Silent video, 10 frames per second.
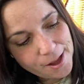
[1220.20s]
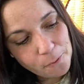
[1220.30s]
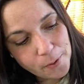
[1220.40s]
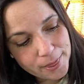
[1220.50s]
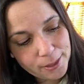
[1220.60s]

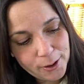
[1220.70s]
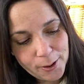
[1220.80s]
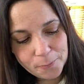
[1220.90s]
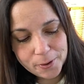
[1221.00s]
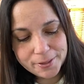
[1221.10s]
with
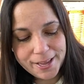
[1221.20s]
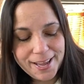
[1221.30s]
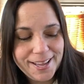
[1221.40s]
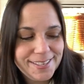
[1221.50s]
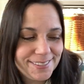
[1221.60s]
her were
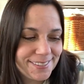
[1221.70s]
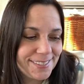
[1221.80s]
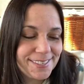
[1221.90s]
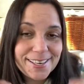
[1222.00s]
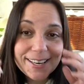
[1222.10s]
these
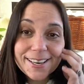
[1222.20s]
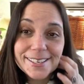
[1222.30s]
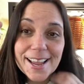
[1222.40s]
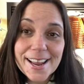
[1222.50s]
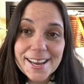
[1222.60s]

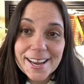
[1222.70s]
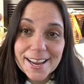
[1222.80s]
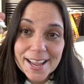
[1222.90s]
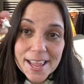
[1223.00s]
teeny